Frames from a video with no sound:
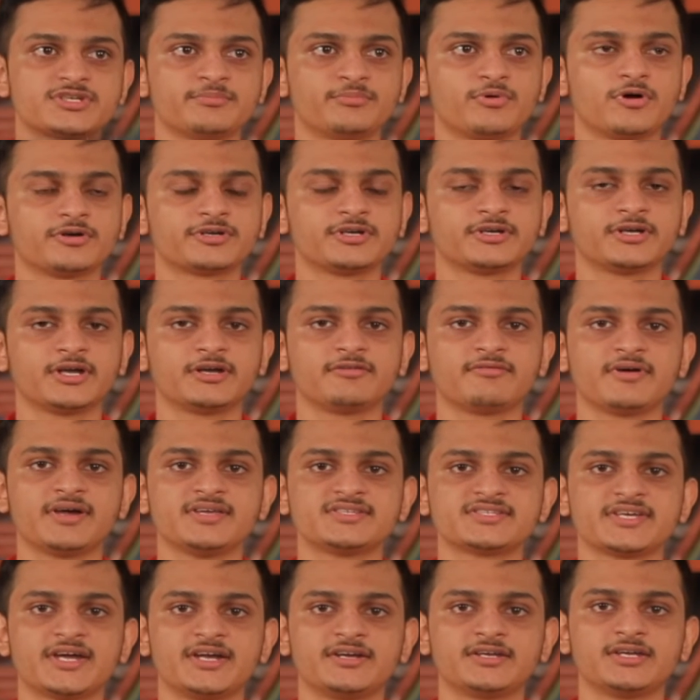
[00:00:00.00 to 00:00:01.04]
important
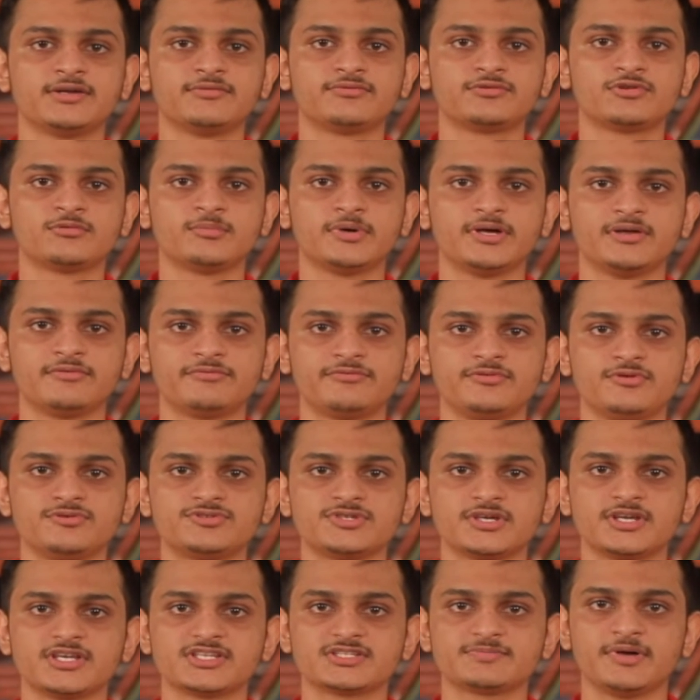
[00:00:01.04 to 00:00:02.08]
advice I'd give to my
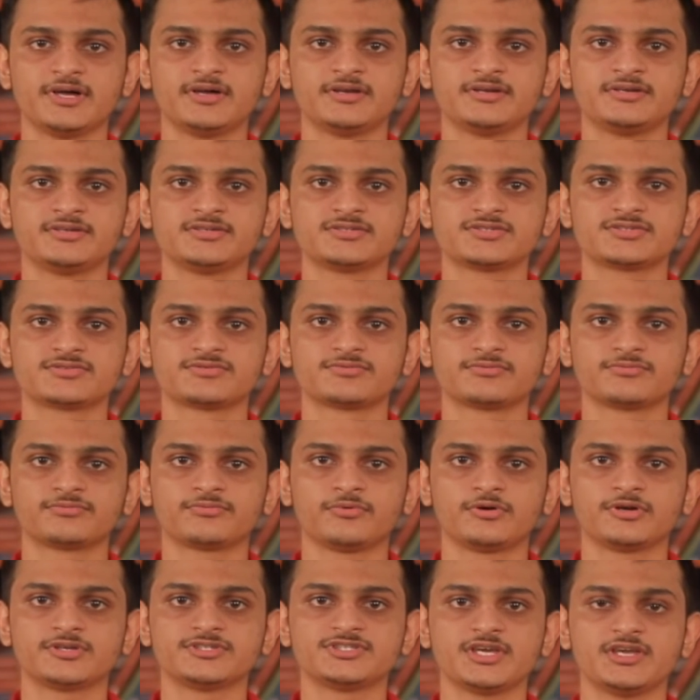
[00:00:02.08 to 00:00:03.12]
future aspirants
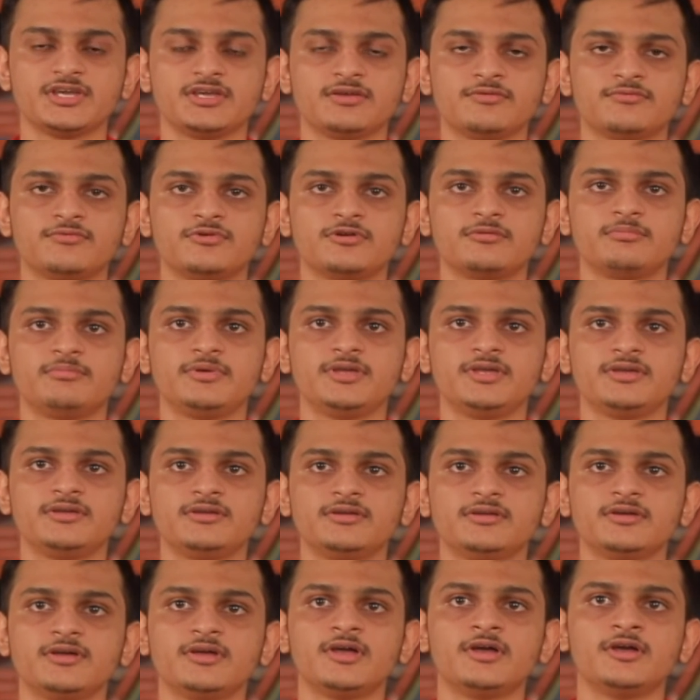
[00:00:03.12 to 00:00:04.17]
for JEE would
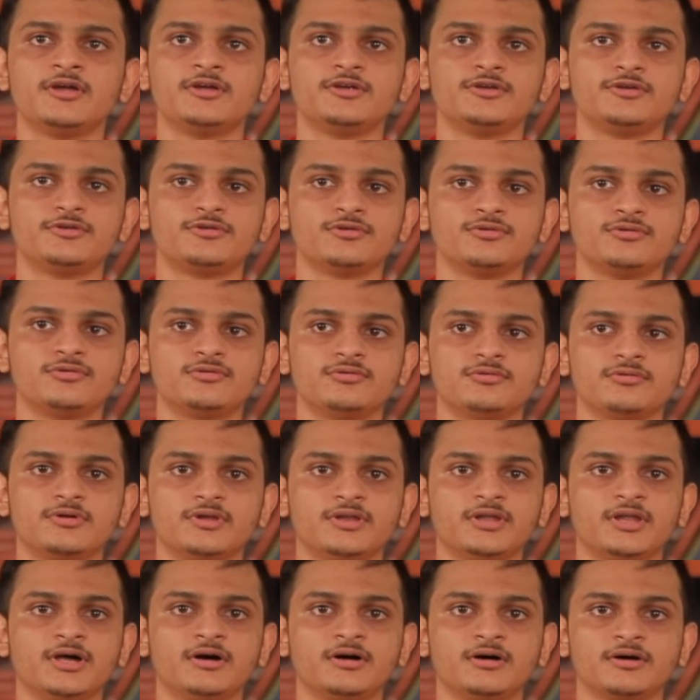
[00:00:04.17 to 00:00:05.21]
be
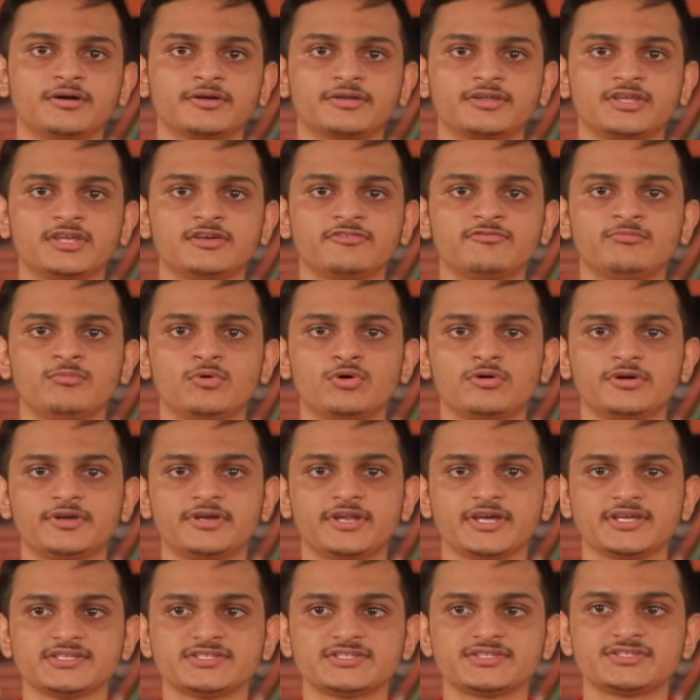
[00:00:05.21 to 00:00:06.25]
to give more
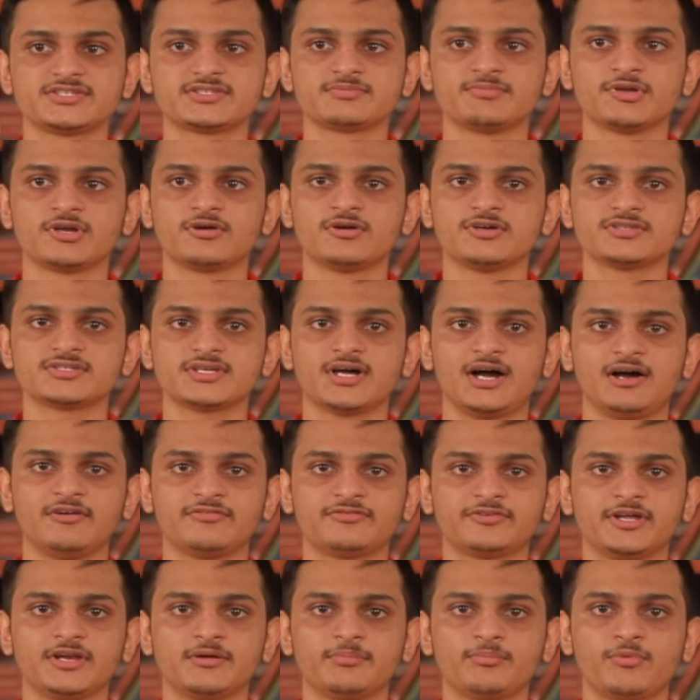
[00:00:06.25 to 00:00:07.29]
tests, because
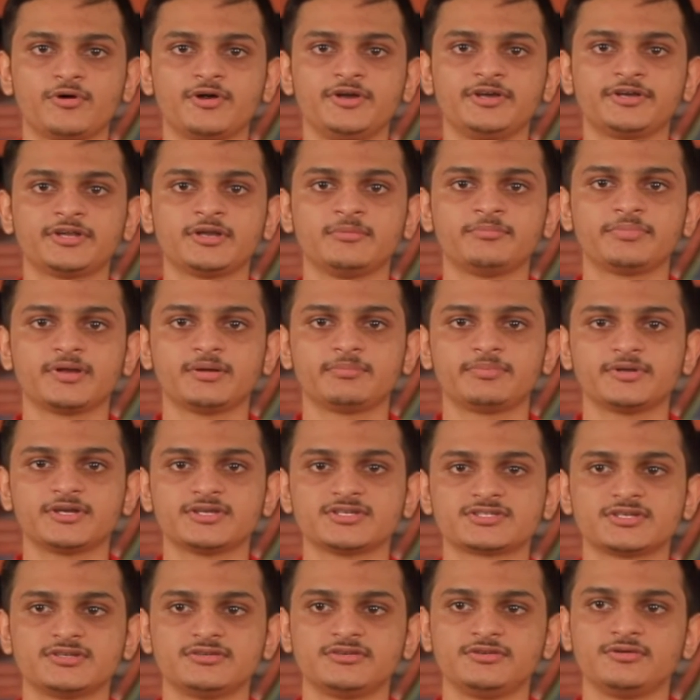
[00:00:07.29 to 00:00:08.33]
after a point in
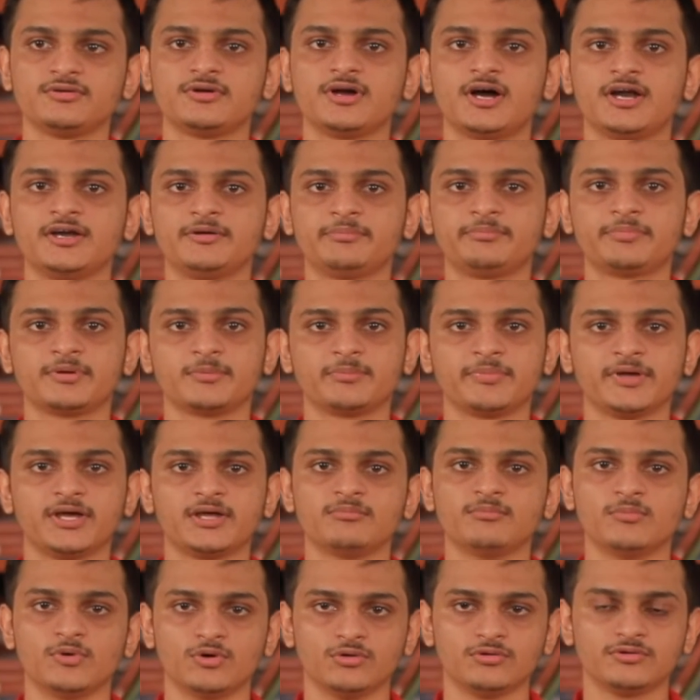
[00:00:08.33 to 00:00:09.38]
preparation, you can't prepare
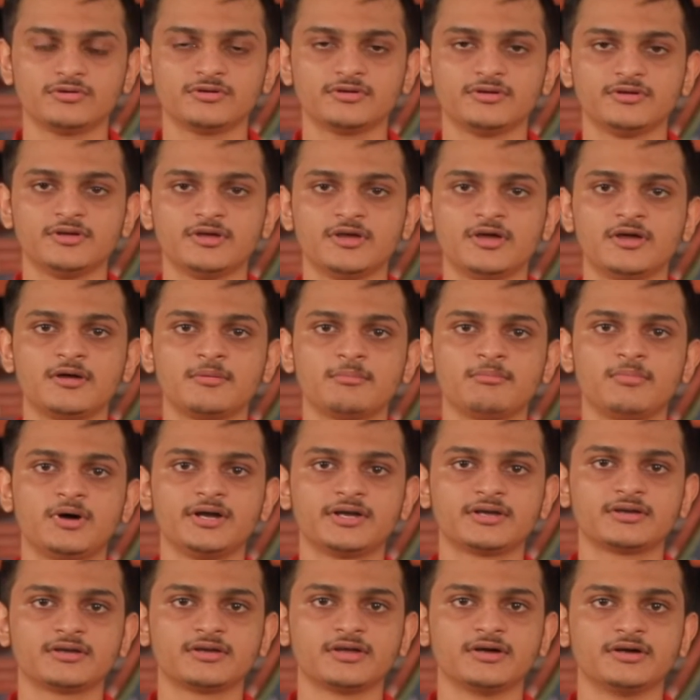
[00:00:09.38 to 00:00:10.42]
more.
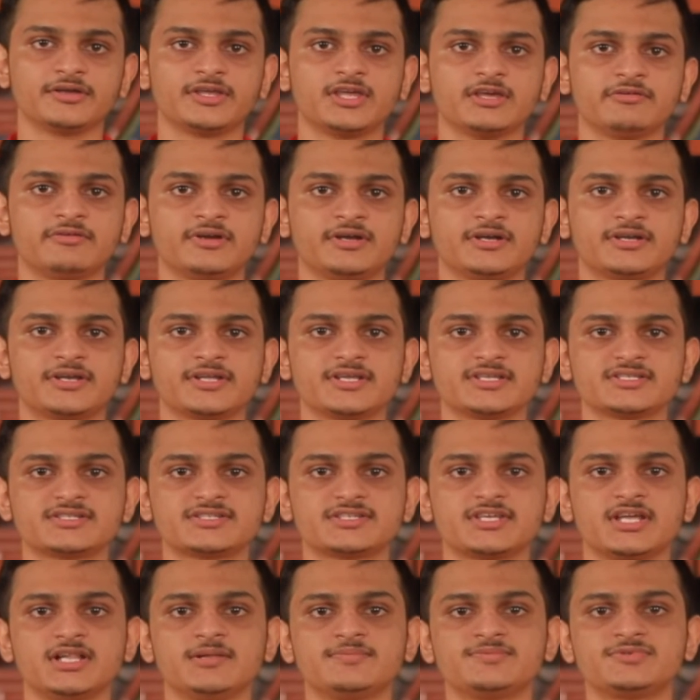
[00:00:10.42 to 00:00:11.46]
But giving
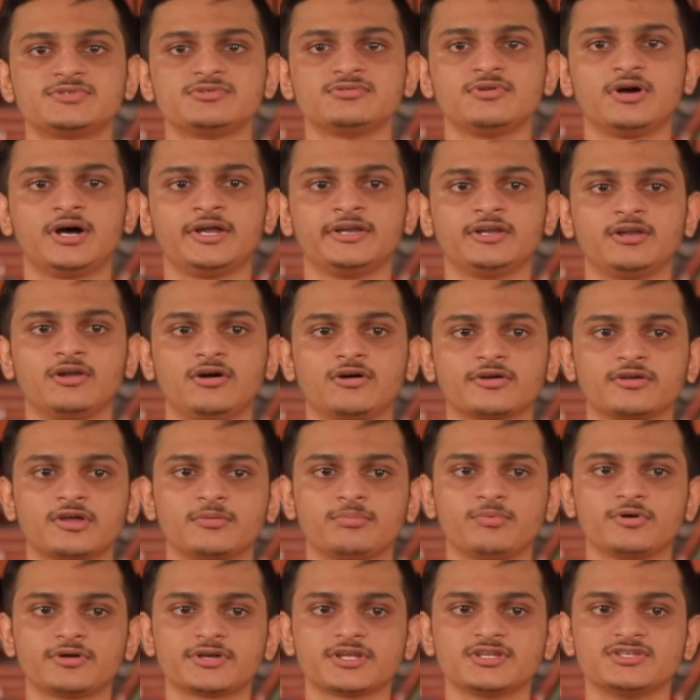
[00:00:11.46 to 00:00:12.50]
tests helps you unlock your
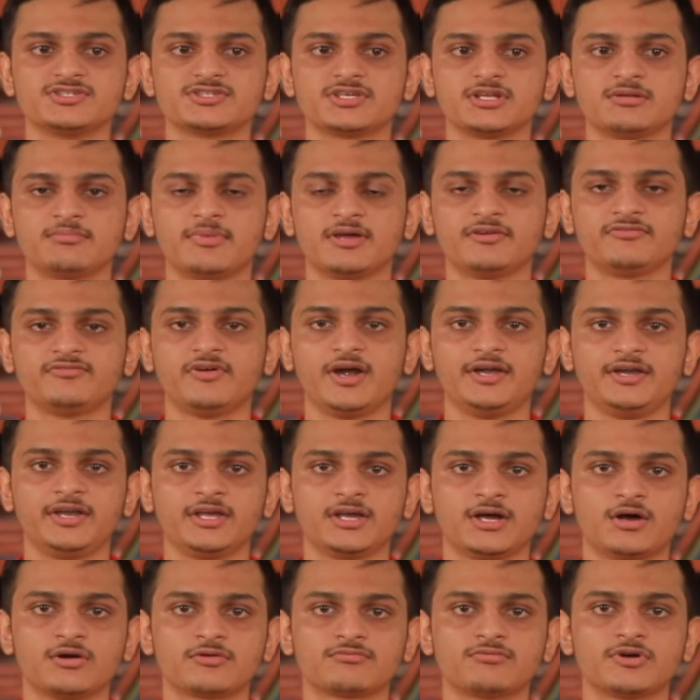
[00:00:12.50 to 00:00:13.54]
potential by
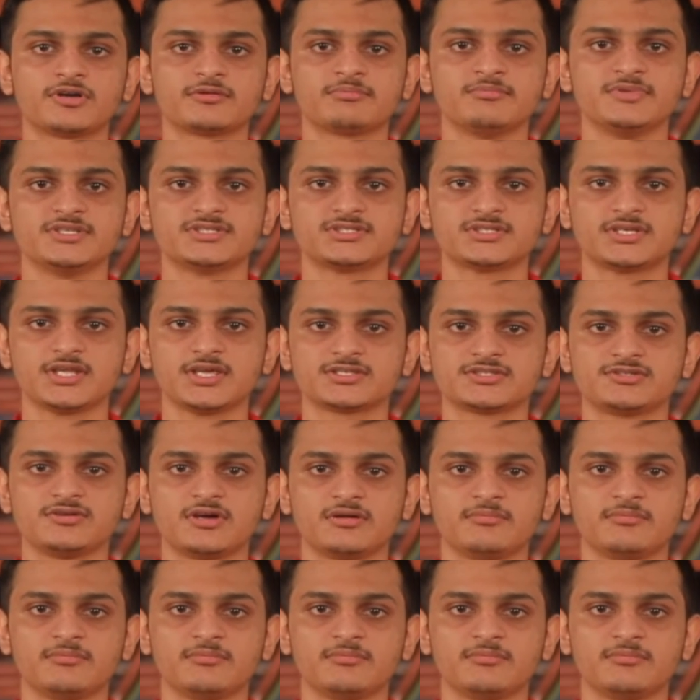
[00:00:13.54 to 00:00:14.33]
finding out what mistakes you